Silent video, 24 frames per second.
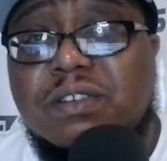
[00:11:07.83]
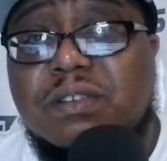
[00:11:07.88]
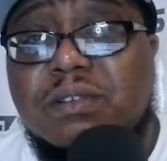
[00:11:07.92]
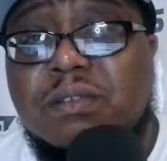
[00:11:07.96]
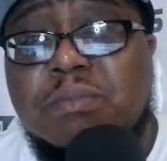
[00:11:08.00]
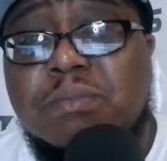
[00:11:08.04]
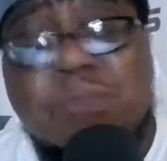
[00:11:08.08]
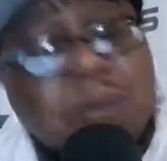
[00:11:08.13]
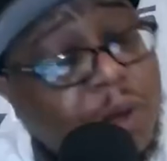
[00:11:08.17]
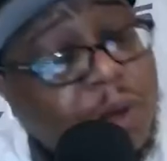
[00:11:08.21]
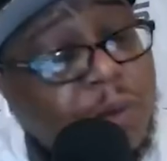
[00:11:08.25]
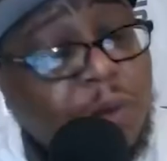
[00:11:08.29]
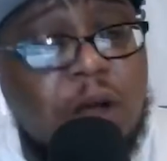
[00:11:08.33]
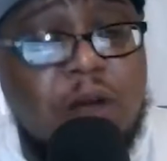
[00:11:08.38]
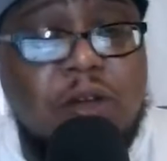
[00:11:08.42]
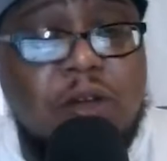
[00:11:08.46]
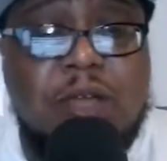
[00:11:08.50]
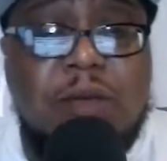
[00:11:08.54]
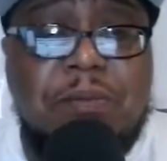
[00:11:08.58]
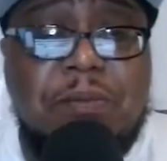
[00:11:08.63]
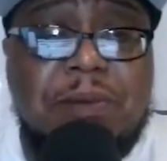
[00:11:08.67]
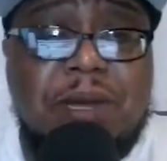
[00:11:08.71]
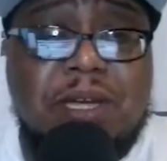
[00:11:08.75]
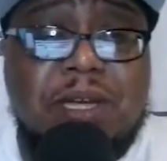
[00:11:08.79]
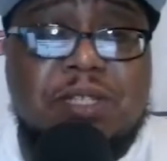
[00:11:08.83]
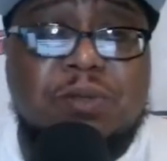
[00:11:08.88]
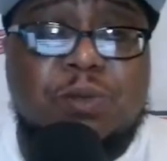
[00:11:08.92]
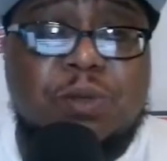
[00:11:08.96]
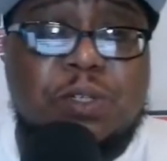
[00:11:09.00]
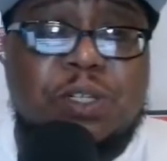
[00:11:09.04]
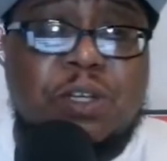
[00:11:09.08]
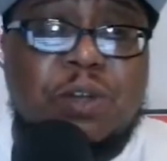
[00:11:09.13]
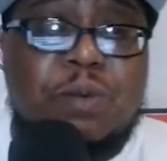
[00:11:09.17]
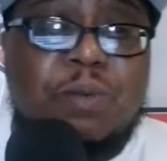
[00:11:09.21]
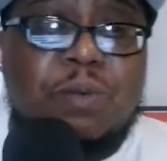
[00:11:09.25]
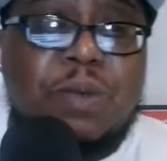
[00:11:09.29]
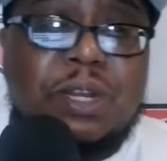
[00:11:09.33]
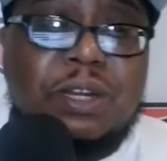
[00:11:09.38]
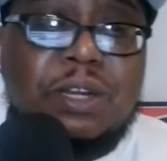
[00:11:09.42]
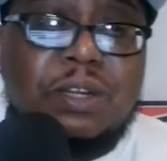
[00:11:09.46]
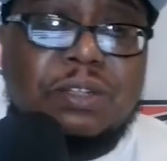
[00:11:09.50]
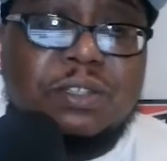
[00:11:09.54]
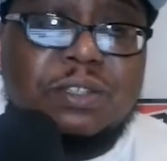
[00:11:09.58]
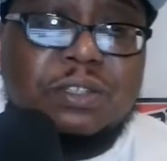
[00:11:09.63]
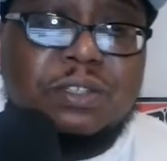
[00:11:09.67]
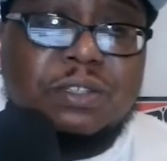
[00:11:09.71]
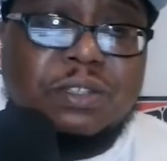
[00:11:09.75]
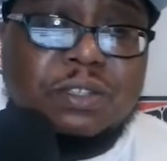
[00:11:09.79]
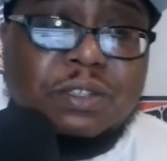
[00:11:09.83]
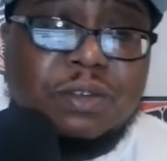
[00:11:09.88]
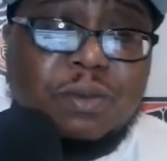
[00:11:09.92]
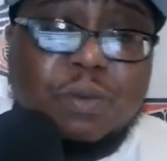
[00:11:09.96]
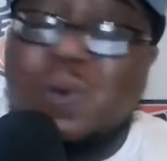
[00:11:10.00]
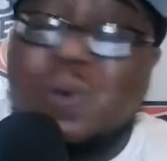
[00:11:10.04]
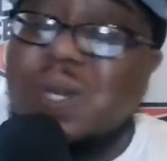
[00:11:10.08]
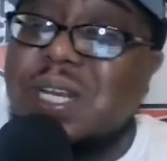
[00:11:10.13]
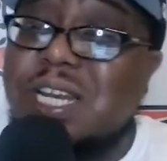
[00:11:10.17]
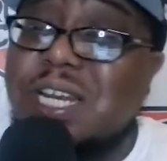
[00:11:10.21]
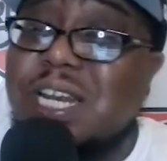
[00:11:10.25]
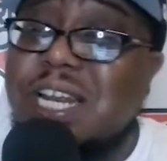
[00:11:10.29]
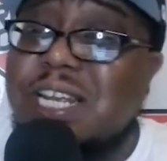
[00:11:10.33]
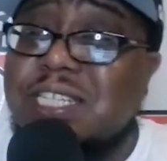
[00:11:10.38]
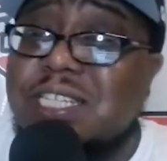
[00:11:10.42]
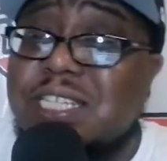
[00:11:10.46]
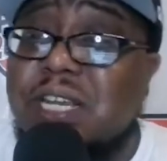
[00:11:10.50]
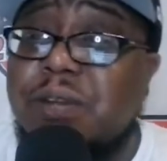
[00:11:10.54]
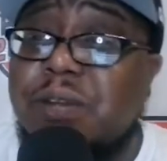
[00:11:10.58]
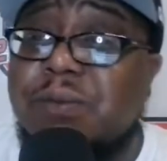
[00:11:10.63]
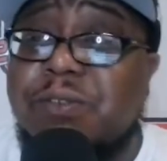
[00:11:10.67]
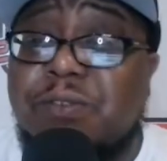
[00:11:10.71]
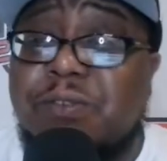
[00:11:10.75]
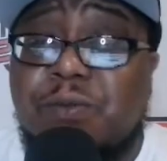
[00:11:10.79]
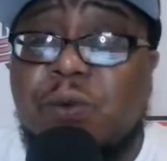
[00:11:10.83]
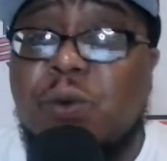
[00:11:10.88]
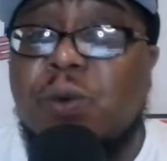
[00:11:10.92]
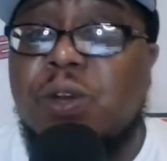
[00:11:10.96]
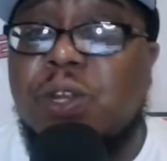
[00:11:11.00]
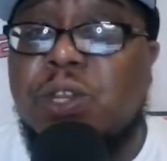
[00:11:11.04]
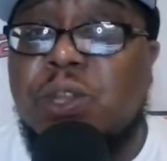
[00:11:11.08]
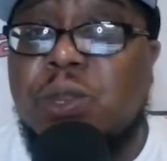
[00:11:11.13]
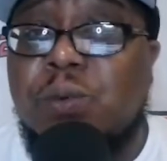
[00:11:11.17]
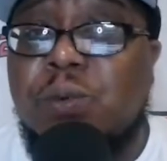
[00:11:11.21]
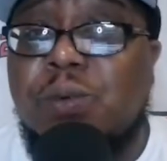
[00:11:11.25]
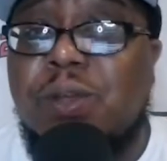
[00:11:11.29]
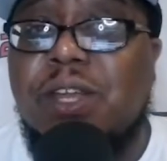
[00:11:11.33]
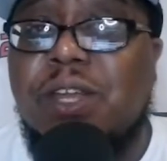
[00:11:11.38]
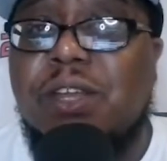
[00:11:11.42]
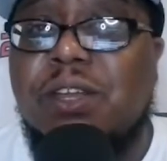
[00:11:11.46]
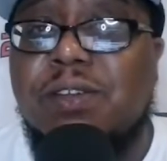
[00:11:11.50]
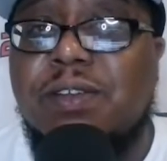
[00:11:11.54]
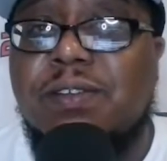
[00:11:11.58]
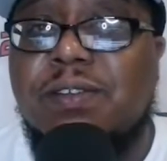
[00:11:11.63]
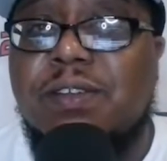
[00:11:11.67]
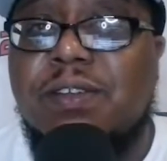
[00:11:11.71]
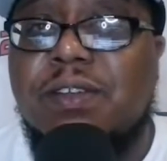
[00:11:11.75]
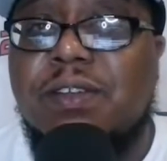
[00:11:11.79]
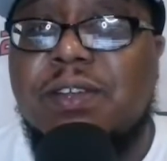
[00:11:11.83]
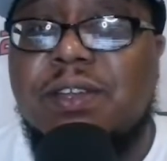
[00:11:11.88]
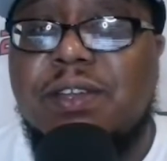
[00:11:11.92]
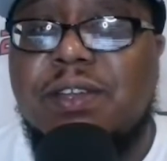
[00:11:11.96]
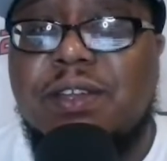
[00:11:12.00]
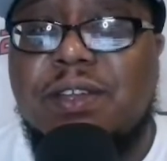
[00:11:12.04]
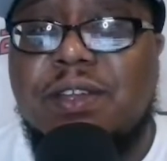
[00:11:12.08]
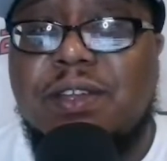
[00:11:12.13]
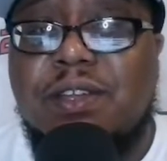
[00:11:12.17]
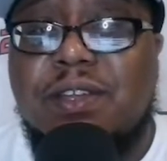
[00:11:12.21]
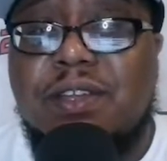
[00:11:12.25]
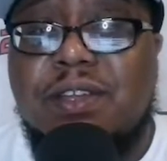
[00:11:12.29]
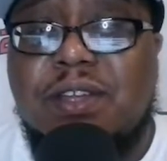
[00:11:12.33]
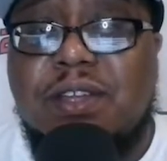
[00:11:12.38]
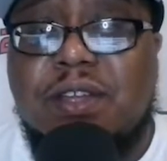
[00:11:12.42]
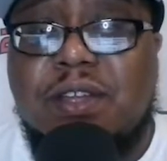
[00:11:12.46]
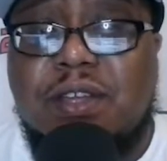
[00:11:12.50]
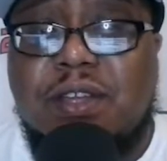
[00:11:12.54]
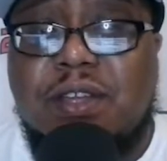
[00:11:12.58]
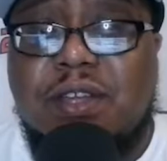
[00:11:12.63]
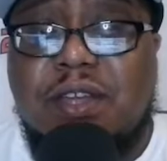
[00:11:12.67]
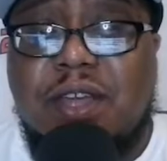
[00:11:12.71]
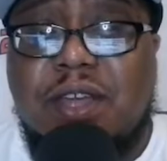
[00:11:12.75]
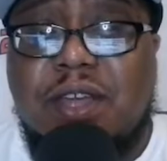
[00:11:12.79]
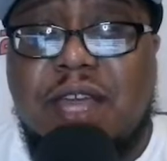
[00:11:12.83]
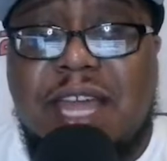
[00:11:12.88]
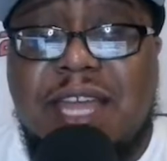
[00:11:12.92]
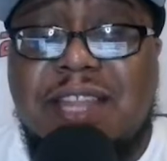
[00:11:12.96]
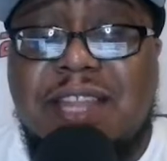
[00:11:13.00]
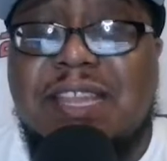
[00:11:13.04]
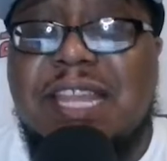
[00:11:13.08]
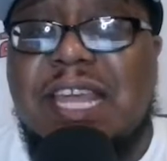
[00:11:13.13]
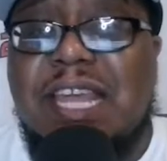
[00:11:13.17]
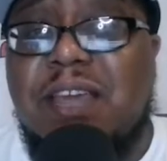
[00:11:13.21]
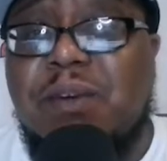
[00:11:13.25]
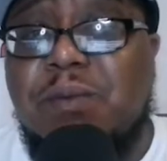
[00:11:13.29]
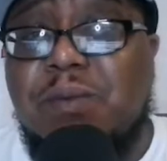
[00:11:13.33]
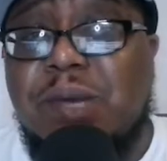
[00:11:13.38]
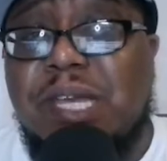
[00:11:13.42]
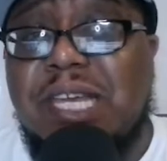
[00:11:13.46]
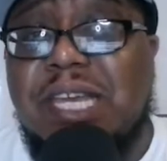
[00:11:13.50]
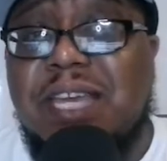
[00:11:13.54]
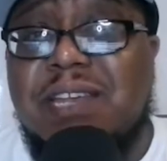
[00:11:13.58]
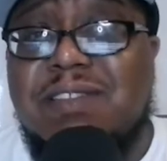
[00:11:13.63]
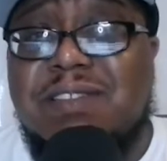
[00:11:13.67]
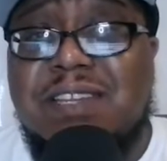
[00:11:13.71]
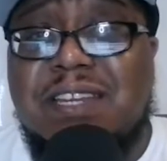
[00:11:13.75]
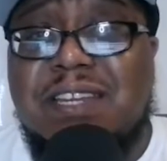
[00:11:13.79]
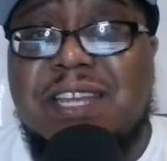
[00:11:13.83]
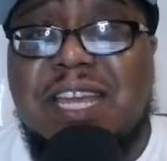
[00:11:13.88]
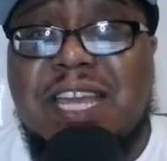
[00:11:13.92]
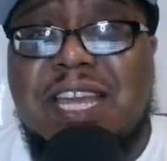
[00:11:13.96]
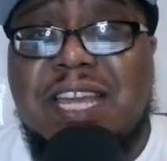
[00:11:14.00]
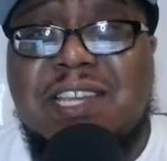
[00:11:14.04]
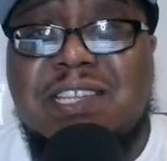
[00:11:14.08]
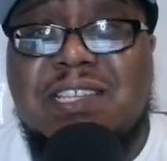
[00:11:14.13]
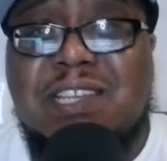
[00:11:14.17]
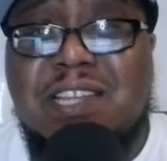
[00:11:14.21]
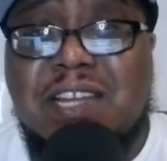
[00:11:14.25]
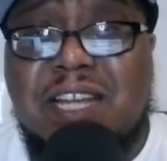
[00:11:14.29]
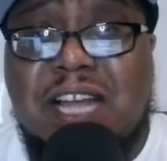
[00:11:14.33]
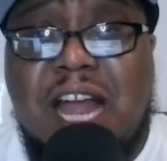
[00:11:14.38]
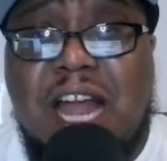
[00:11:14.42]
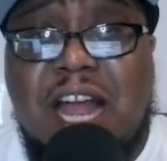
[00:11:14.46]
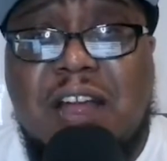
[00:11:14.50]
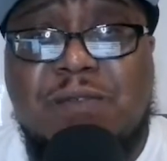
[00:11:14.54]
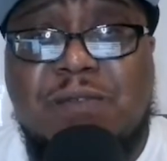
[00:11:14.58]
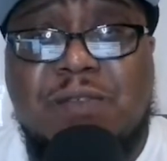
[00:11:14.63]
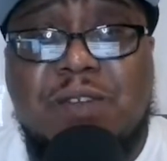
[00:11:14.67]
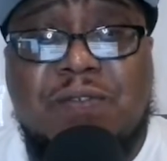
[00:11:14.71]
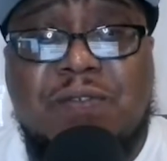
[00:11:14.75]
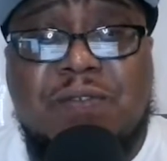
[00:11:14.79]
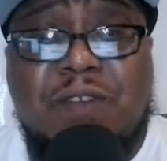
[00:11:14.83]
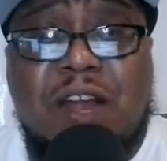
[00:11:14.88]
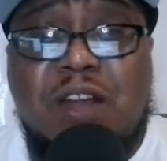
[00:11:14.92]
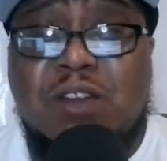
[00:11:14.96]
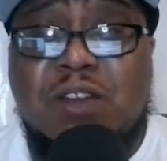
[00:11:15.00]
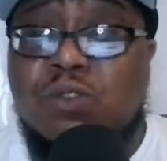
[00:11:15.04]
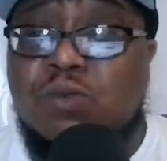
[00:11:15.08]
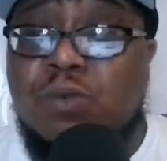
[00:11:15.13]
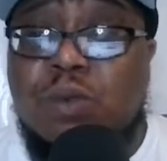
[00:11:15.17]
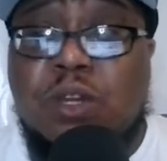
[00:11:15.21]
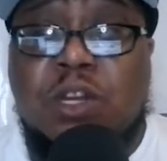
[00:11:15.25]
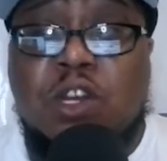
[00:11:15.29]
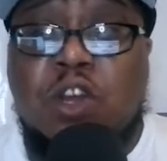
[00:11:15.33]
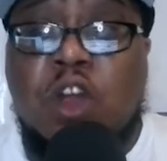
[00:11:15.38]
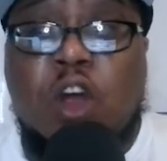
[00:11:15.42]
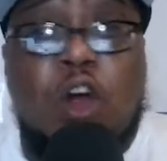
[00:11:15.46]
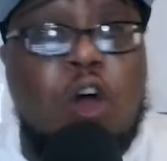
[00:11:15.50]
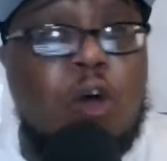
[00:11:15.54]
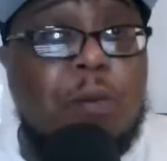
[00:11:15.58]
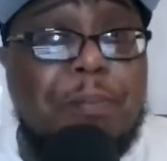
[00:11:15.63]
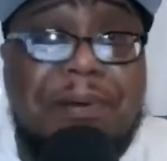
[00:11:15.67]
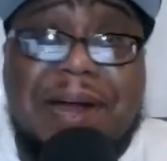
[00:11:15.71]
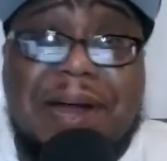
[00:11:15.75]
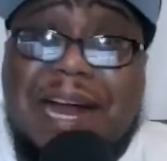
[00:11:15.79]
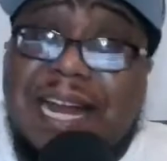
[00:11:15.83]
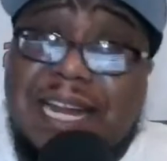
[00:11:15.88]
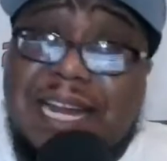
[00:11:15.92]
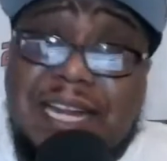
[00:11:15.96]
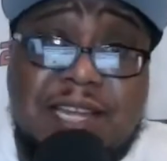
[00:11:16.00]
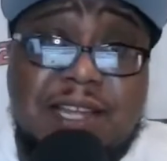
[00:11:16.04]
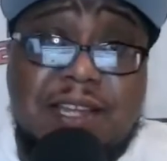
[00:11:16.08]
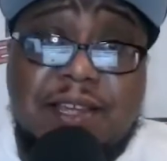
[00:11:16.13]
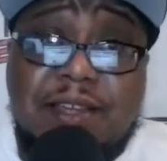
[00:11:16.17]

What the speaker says: Milwaukee Bucks were your winners, winning that series 4-3. And then we get to the Eastern Conference Finals where nobody